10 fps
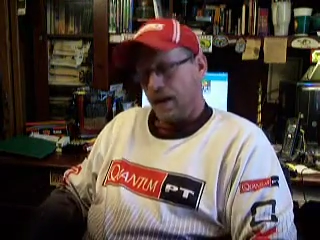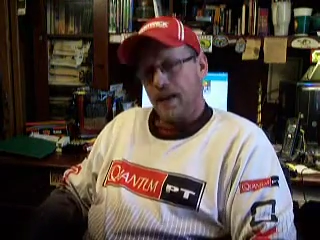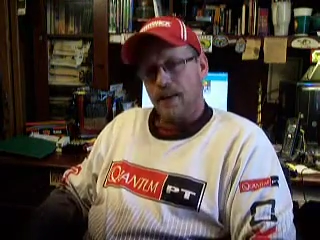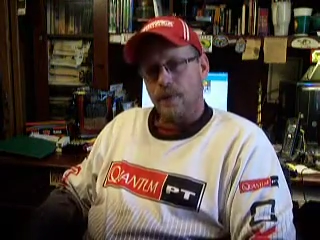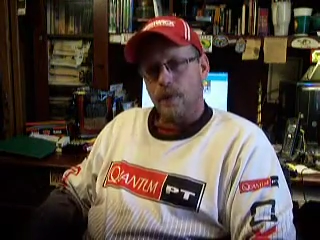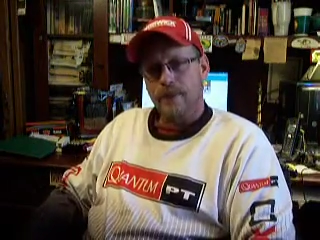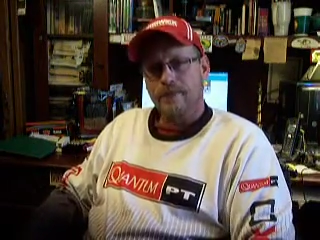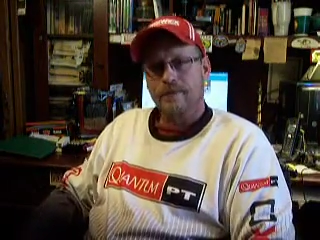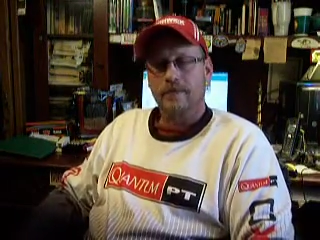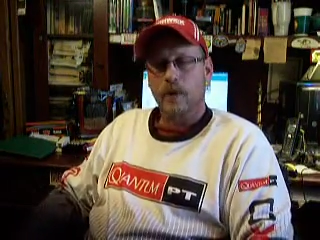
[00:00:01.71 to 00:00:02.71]
Hey everyone,
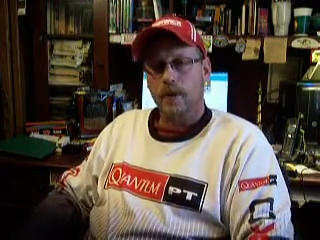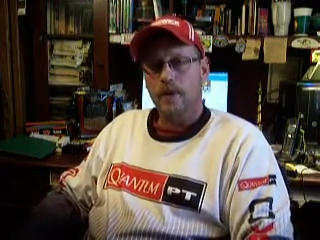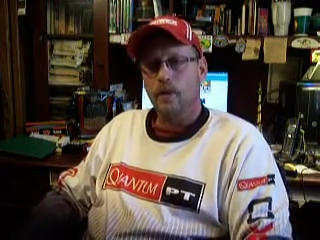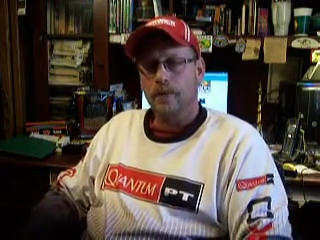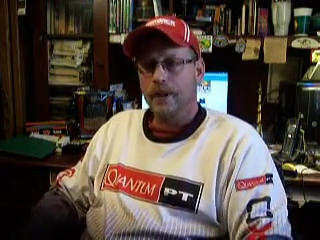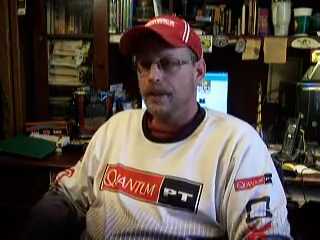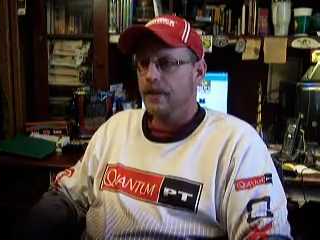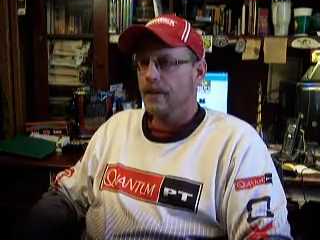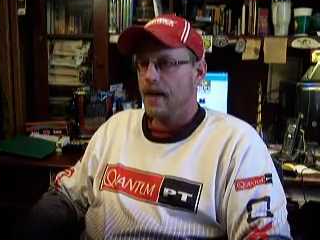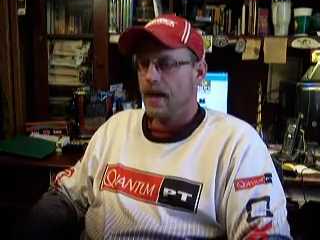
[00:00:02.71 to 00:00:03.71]
Gordon Holman
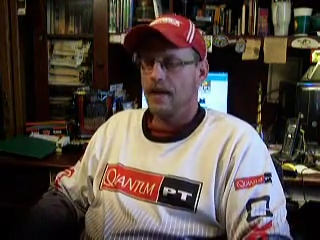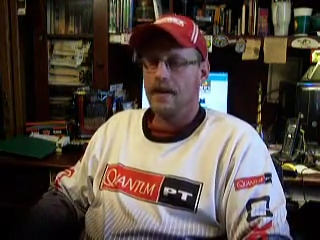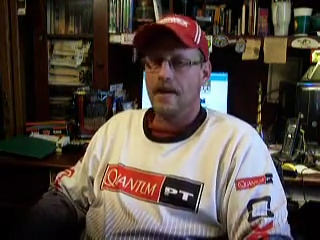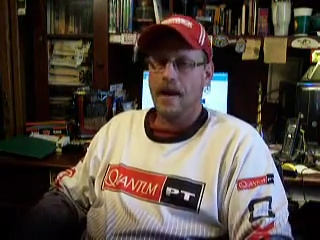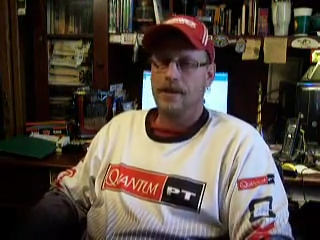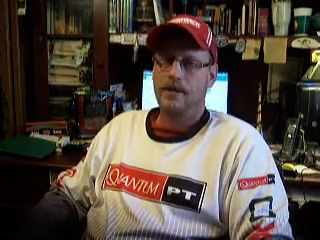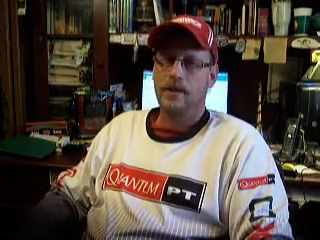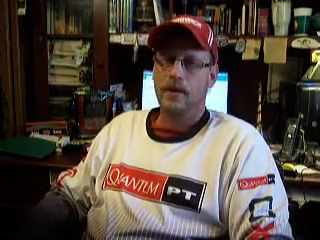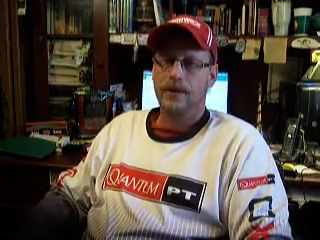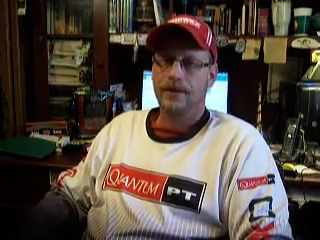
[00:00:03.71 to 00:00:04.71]
here. As you
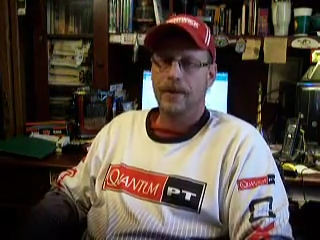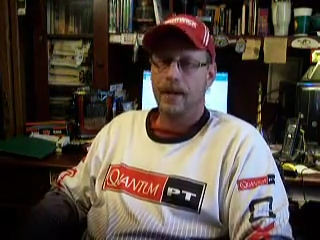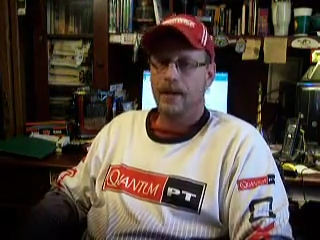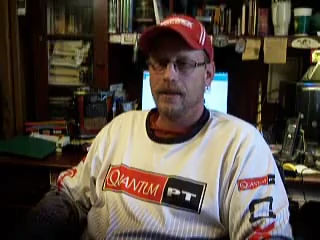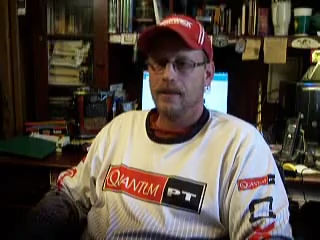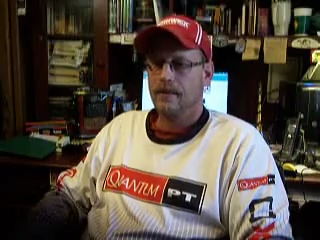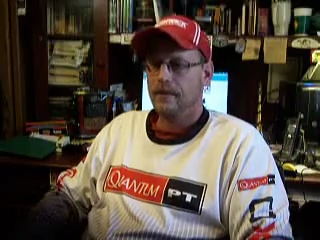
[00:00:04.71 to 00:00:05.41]
noticed, I